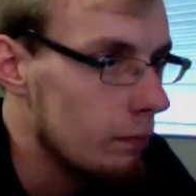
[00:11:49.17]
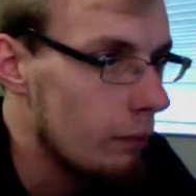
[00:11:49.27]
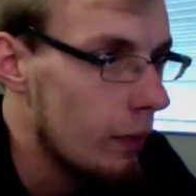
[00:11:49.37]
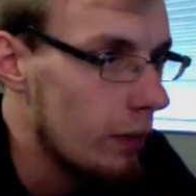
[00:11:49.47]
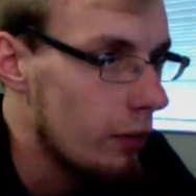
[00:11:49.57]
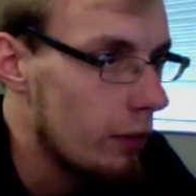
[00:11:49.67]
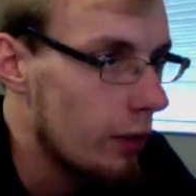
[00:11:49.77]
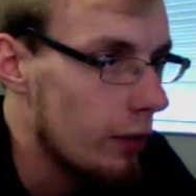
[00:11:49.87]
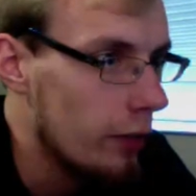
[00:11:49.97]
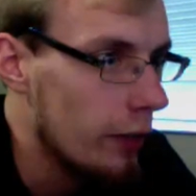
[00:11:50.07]
I can try to
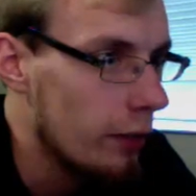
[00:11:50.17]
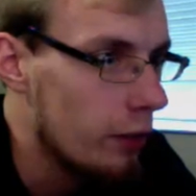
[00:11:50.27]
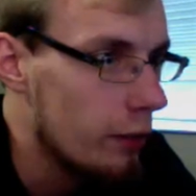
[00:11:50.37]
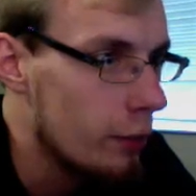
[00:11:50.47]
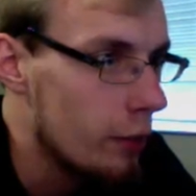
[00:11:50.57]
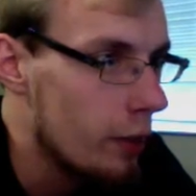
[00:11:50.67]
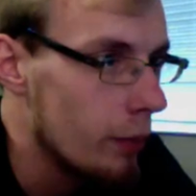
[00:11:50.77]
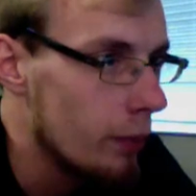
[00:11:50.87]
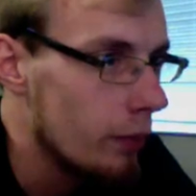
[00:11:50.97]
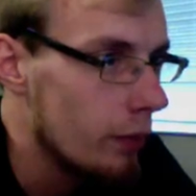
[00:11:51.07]
select through
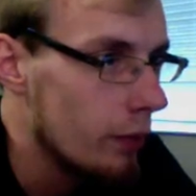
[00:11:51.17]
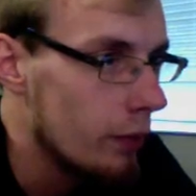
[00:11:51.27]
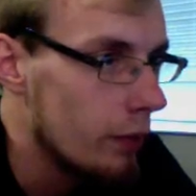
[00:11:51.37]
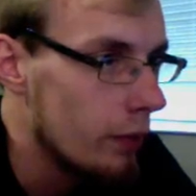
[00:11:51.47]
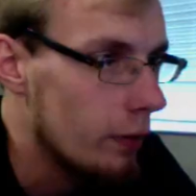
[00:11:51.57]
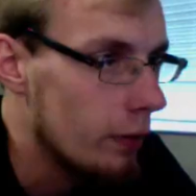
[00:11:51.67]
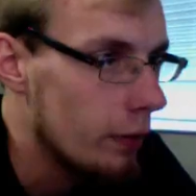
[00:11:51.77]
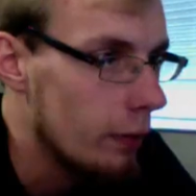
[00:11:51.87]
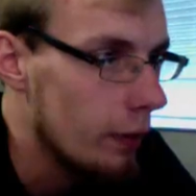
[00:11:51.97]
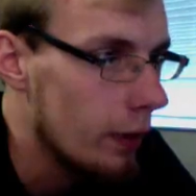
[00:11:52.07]
those to
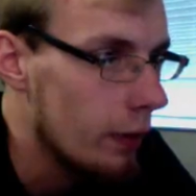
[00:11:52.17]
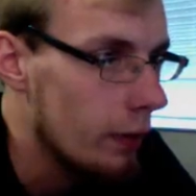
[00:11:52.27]
do that.